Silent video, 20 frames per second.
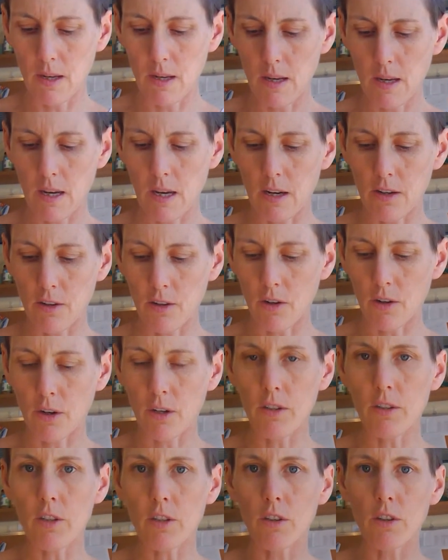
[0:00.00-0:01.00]
And you're going
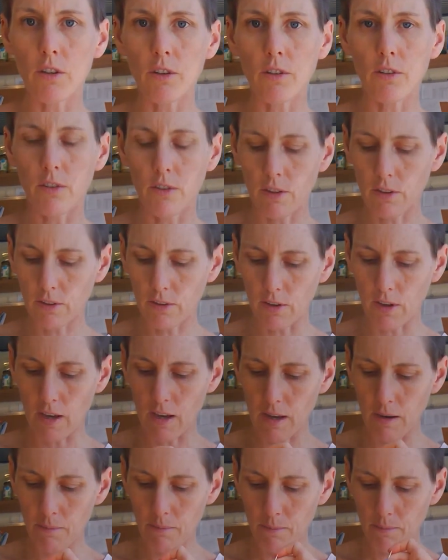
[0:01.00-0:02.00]
to use the
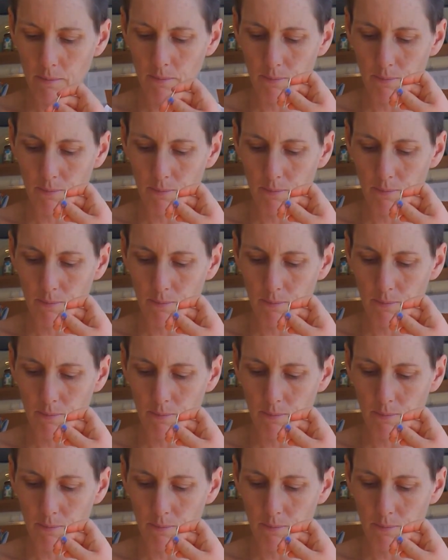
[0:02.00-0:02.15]
same